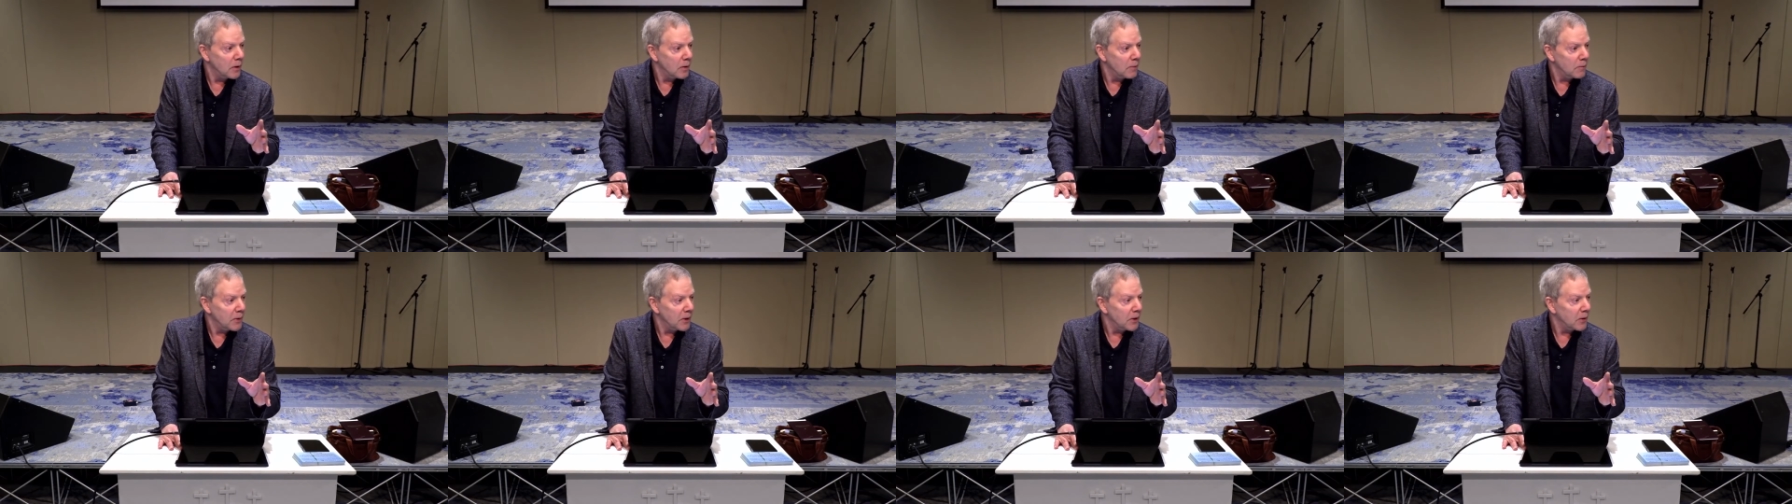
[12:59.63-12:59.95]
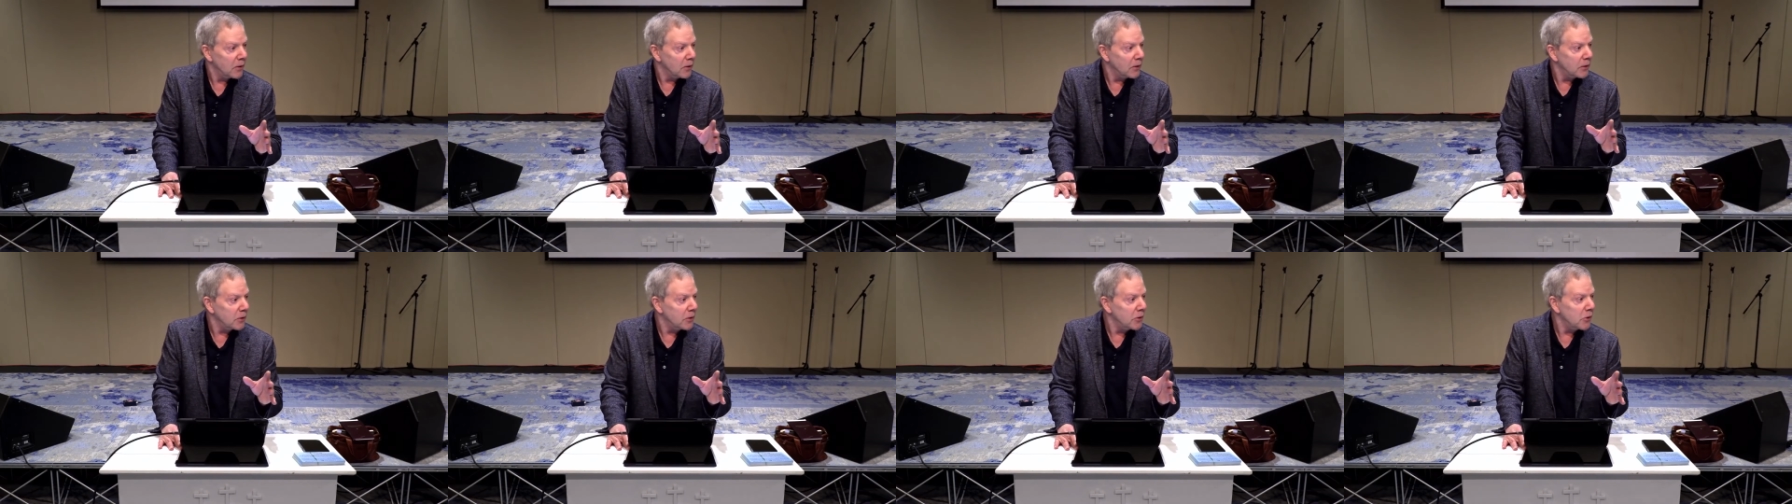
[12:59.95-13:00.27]

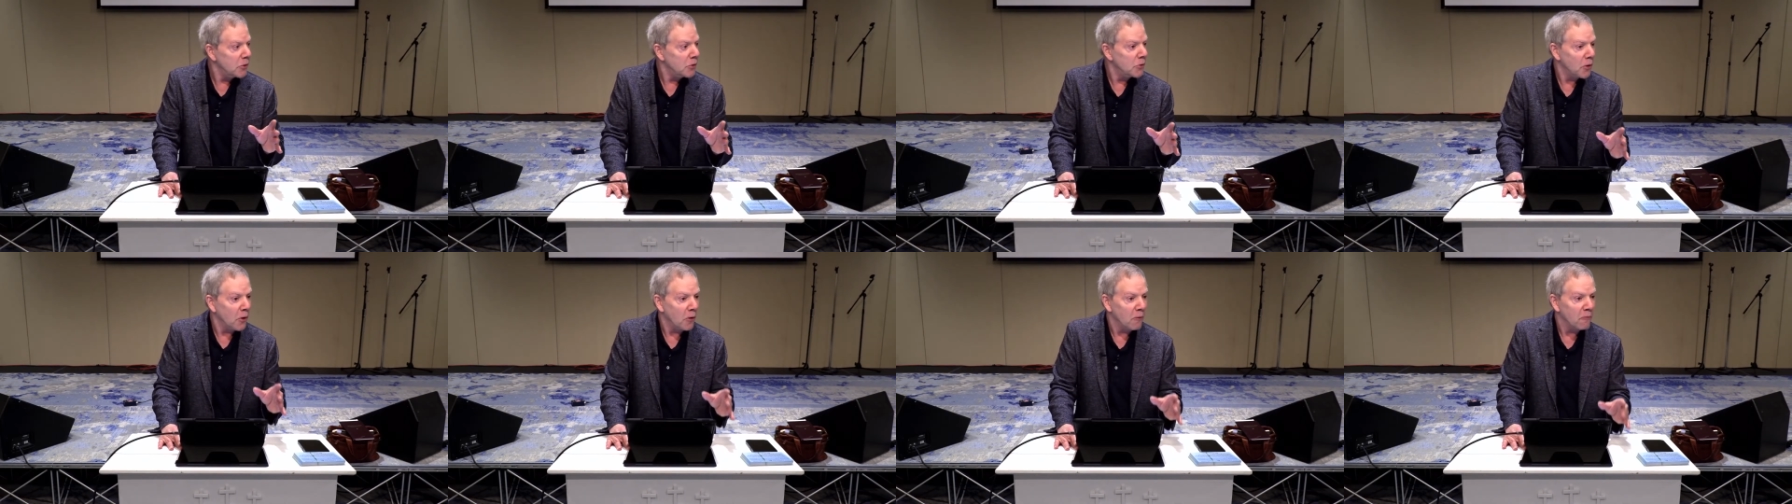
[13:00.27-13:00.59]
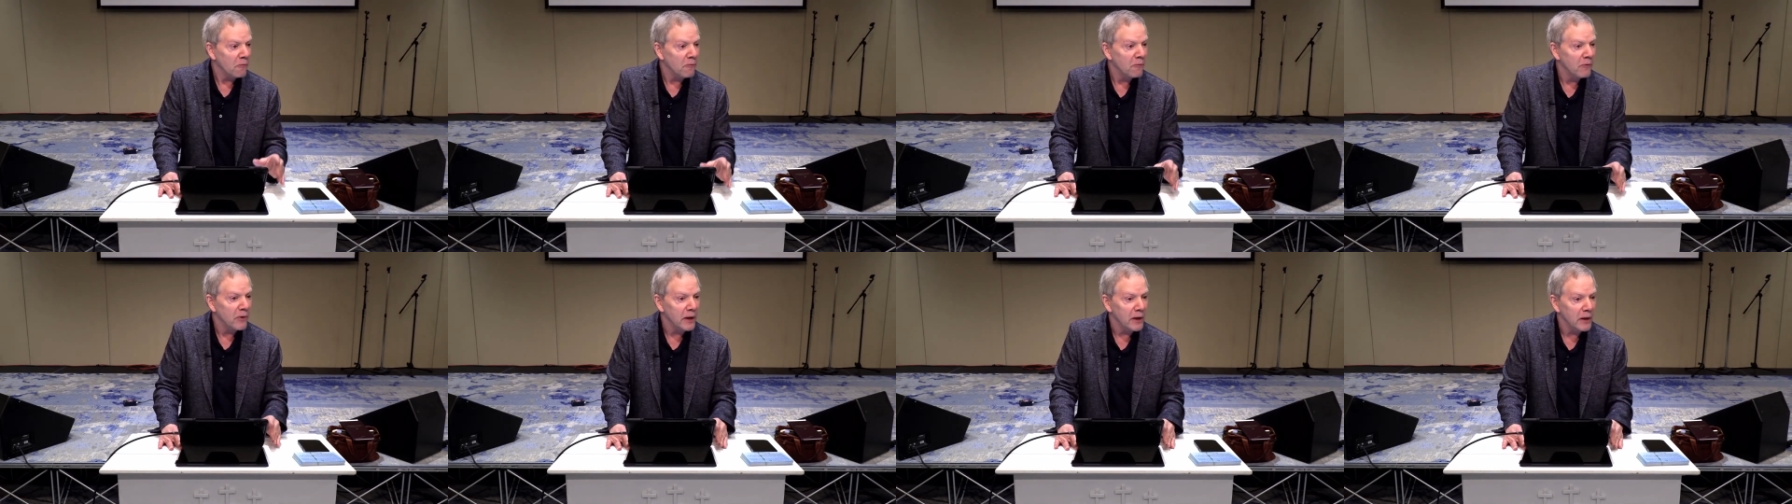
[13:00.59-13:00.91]
because you don't
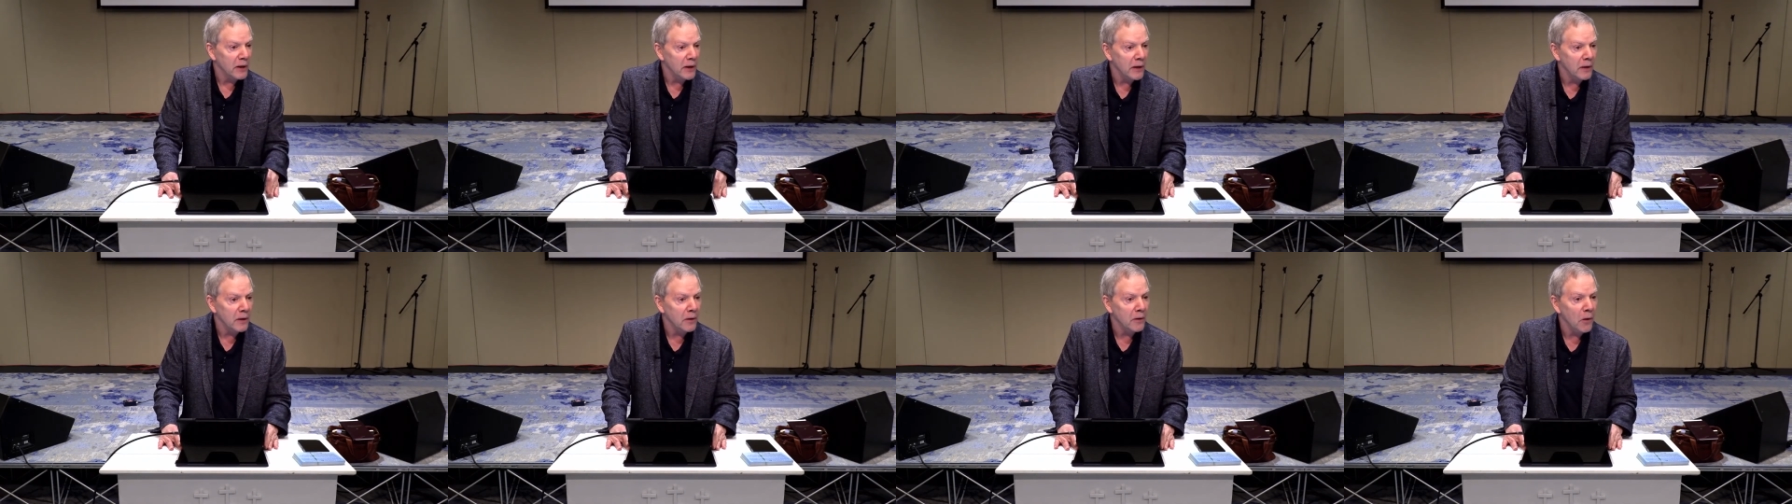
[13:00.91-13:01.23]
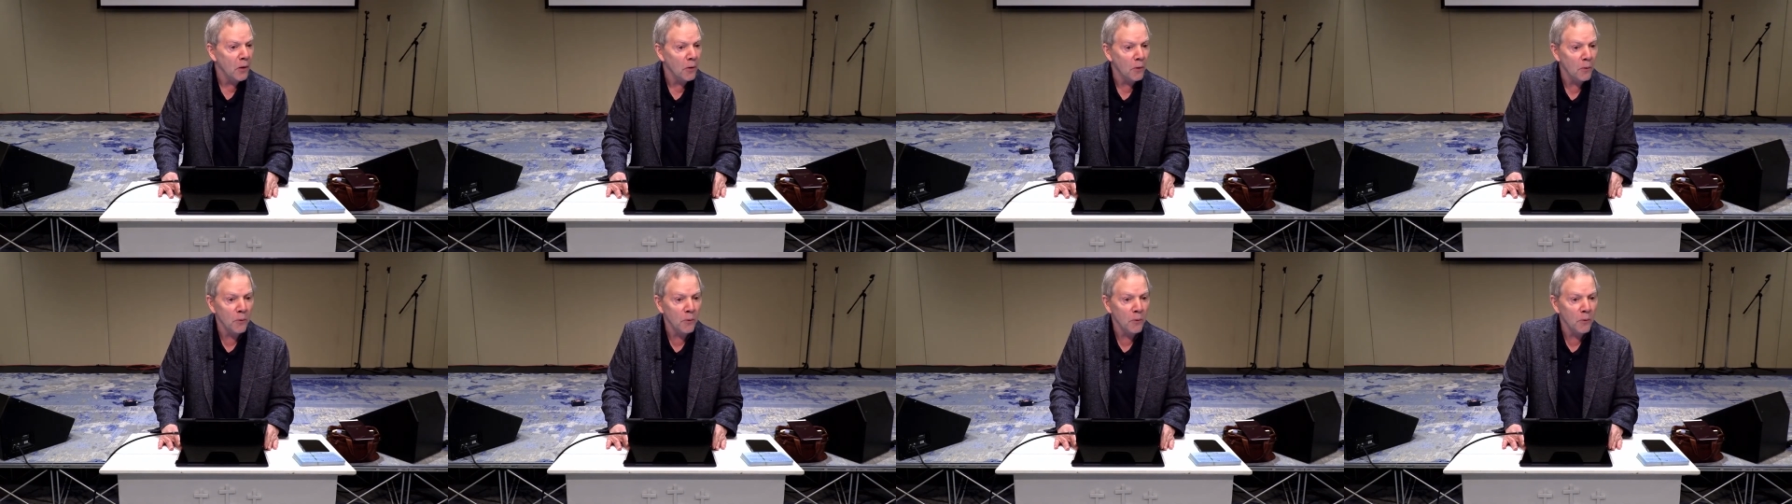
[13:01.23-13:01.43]
really know